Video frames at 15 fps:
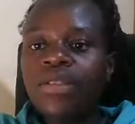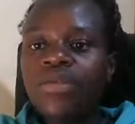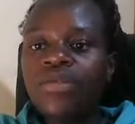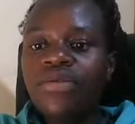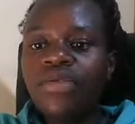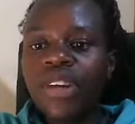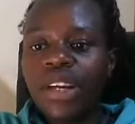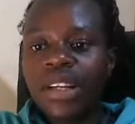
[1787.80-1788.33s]

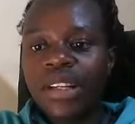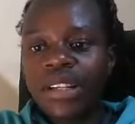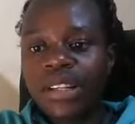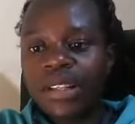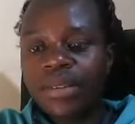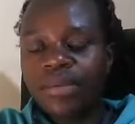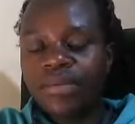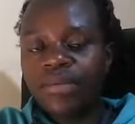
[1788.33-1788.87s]
weight
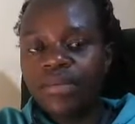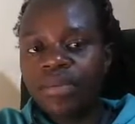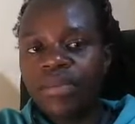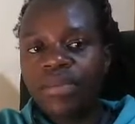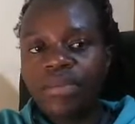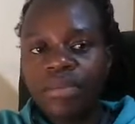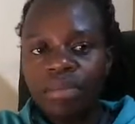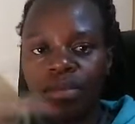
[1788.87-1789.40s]

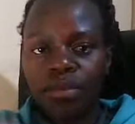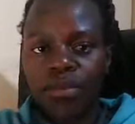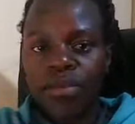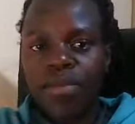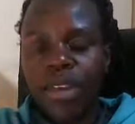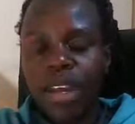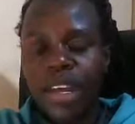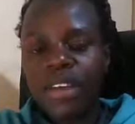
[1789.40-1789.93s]

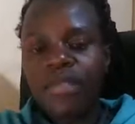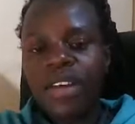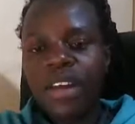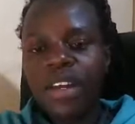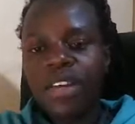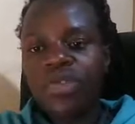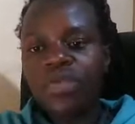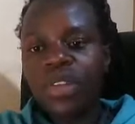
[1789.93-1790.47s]
even
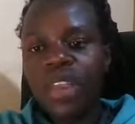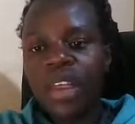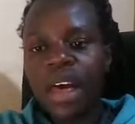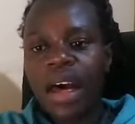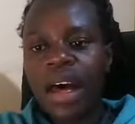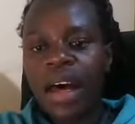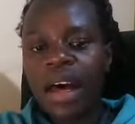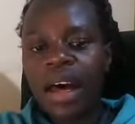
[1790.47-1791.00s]
into
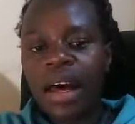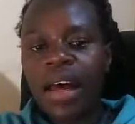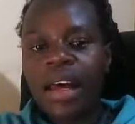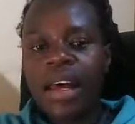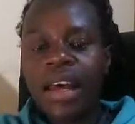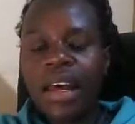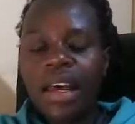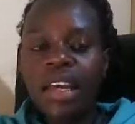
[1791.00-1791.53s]

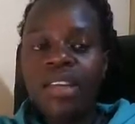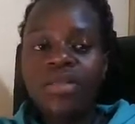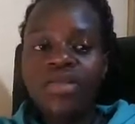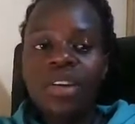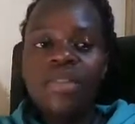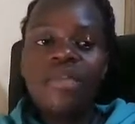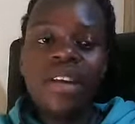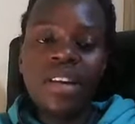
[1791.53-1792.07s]

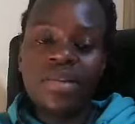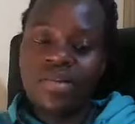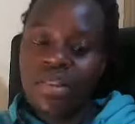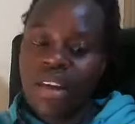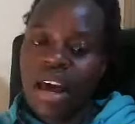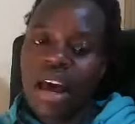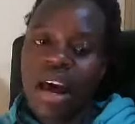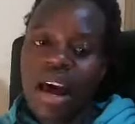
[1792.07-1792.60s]
even into
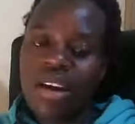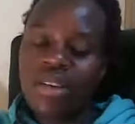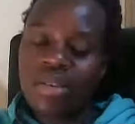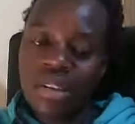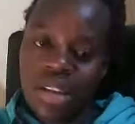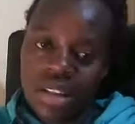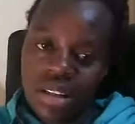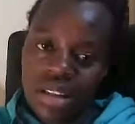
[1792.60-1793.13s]
their
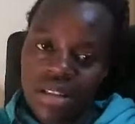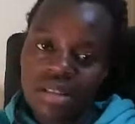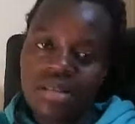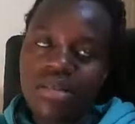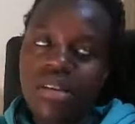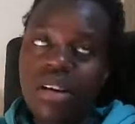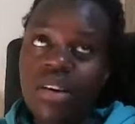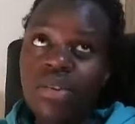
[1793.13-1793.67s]
adolescence
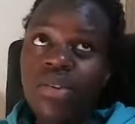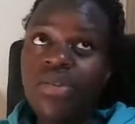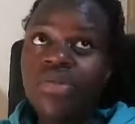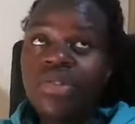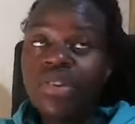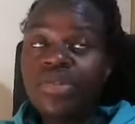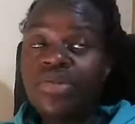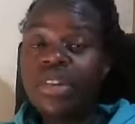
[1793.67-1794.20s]
or
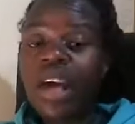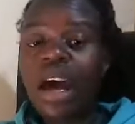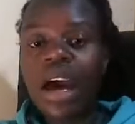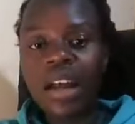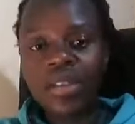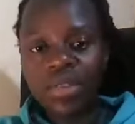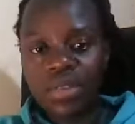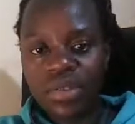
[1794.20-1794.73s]
into their
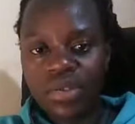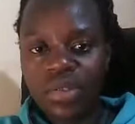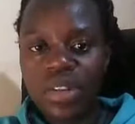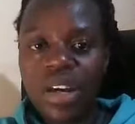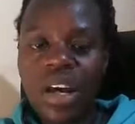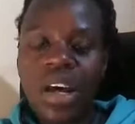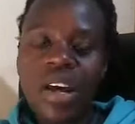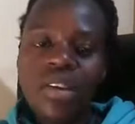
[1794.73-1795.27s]
adulthood.
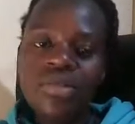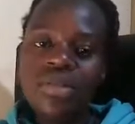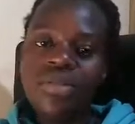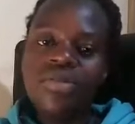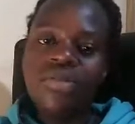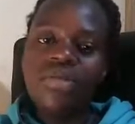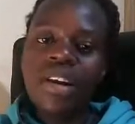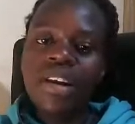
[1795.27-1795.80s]
So if
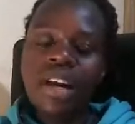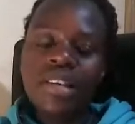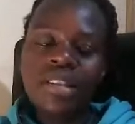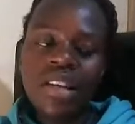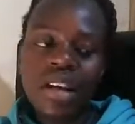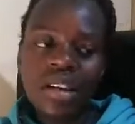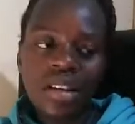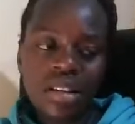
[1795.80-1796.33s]
you find a
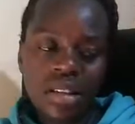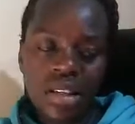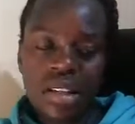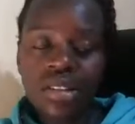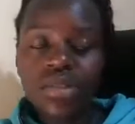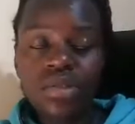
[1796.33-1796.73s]
child is